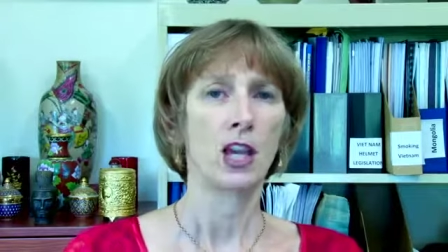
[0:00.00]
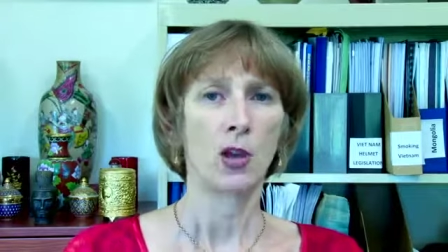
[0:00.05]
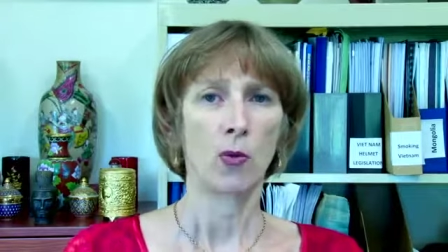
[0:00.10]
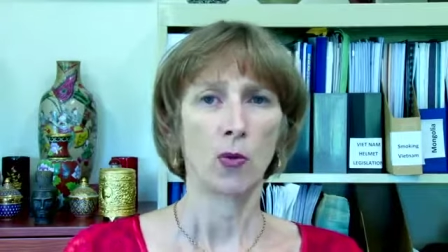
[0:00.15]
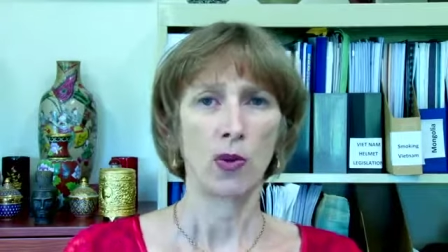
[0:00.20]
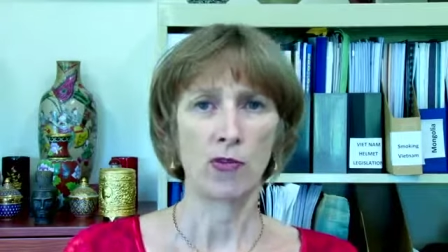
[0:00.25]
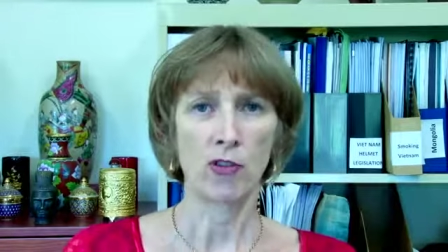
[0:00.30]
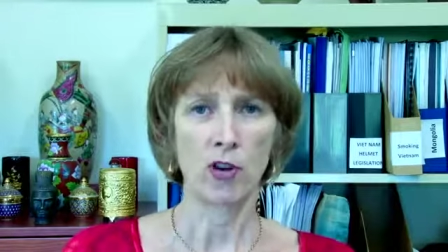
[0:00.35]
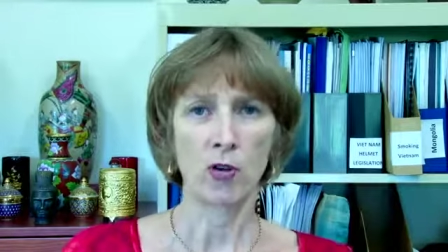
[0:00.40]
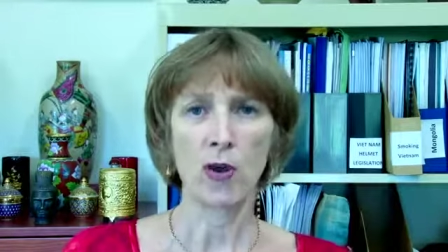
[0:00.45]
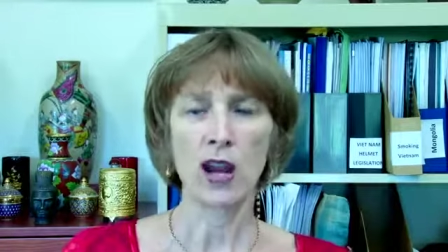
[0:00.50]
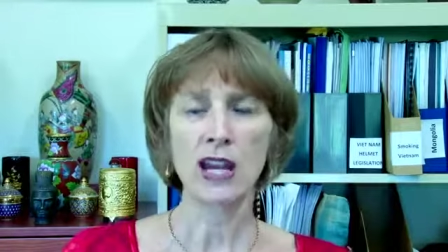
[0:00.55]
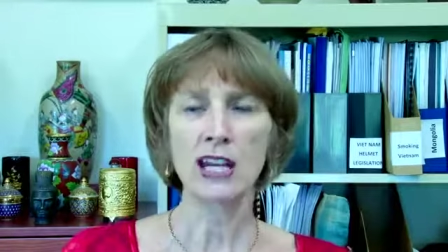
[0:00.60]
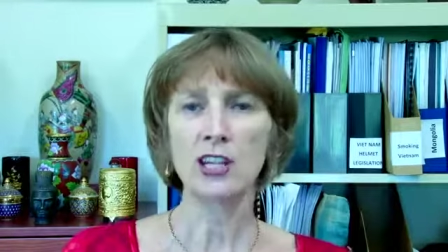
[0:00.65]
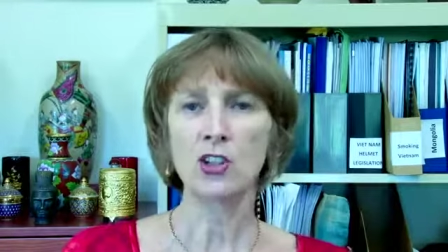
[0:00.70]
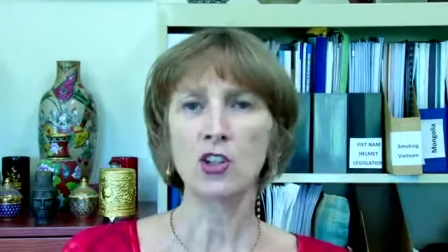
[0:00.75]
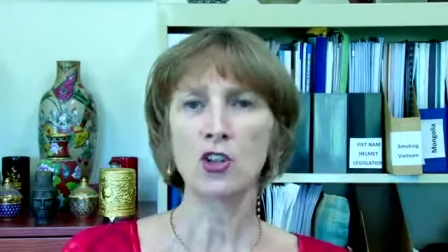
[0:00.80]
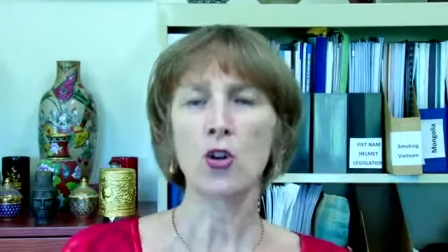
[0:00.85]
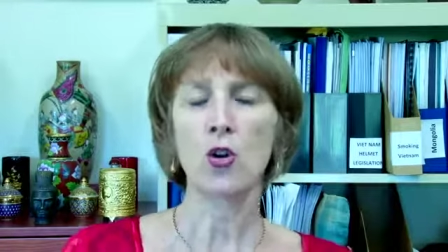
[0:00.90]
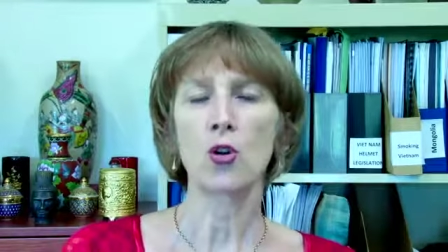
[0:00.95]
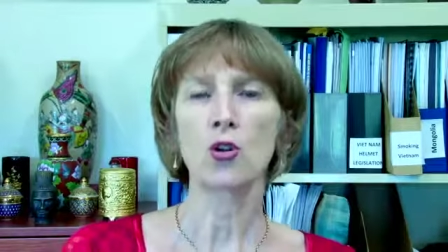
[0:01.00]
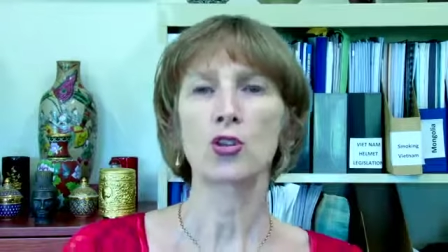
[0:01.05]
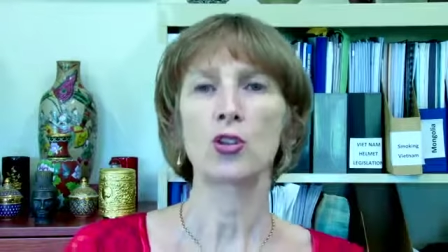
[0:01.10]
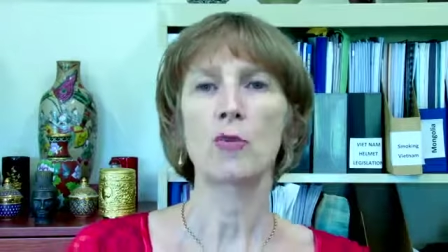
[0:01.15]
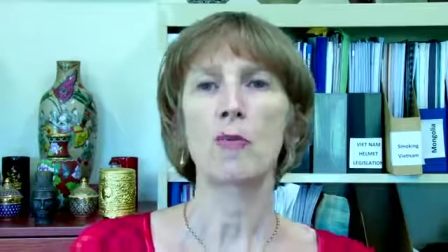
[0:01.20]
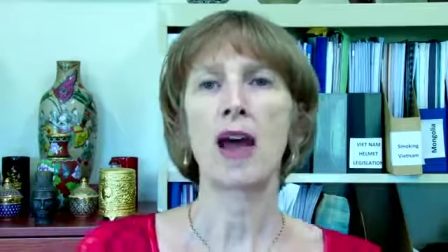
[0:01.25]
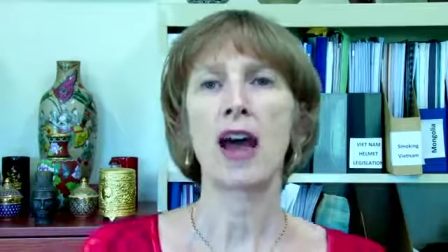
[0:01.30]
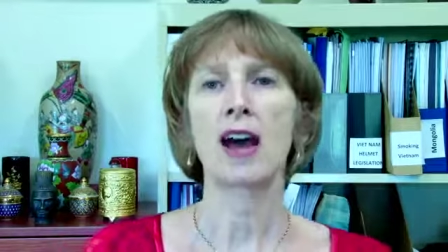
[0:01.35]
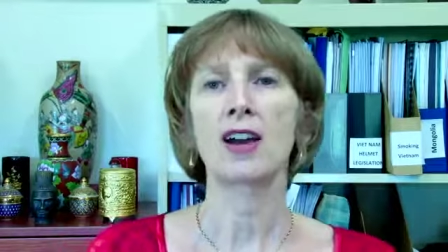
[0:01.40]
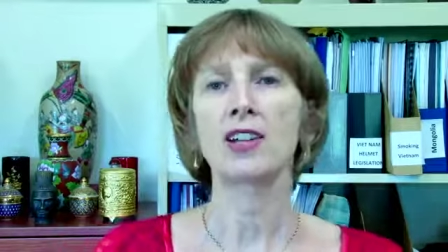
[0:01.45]
We've already talked
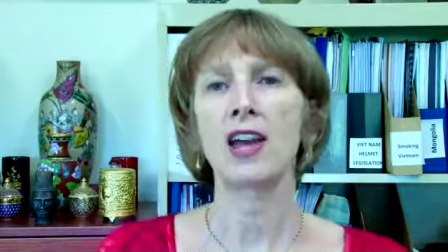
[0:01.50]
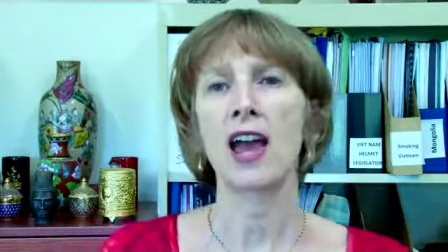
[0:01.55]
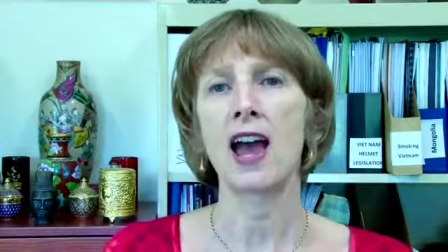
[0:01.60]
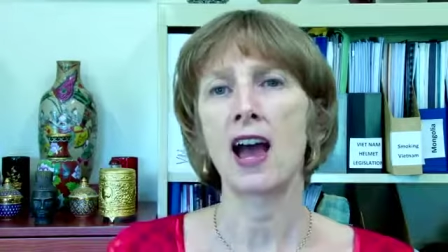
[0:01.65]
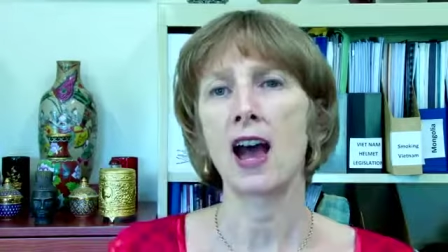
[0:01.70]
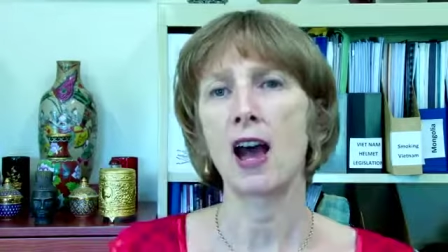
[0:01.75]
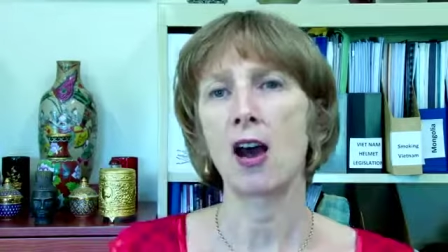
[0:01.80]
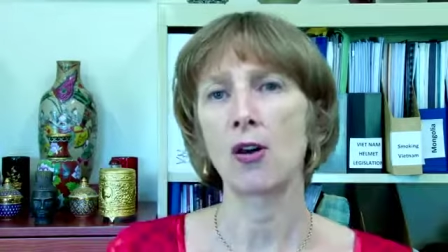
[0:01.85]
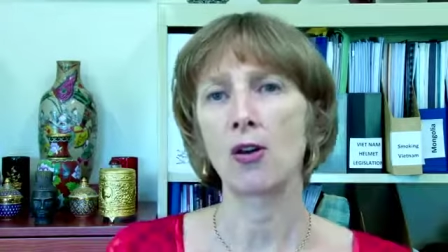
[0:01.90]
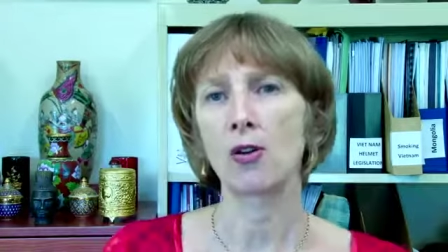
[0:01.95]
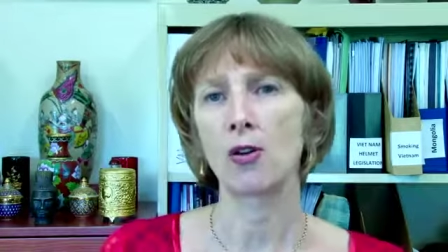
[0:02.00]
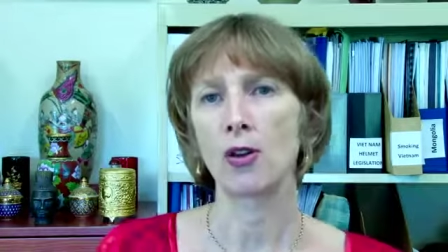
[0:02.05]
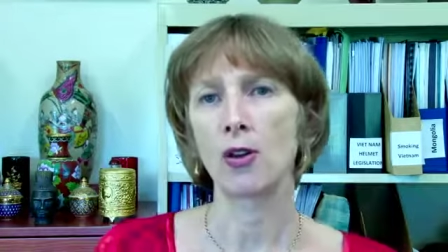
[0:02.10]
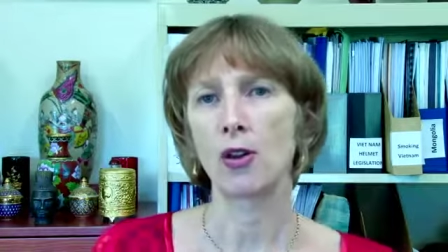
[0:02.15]
about how